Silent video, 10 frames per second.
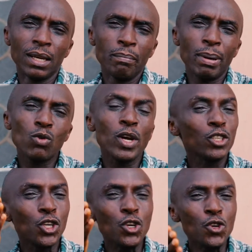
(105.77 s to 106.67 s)

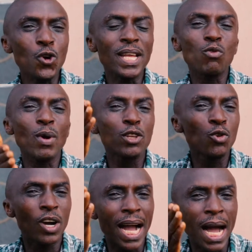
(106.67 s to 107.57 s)
But do you know that when
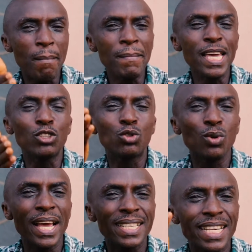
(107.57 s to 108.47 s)
you come into
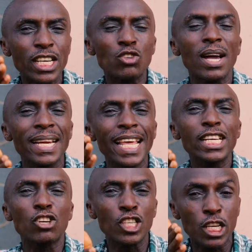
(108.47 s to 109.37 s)
a sexual
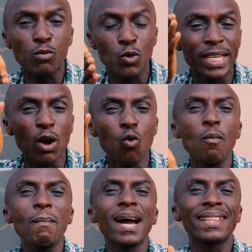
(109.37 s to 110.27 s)
relationship with a
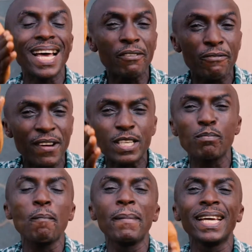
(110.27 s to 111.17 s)
woman, that first
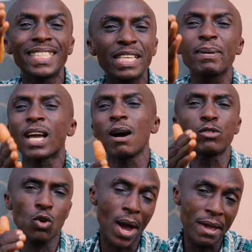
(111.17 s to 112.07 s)
moment she
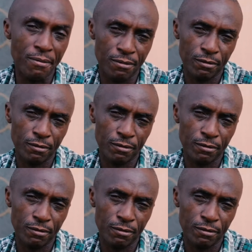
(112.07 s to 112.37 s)
becomes your wife?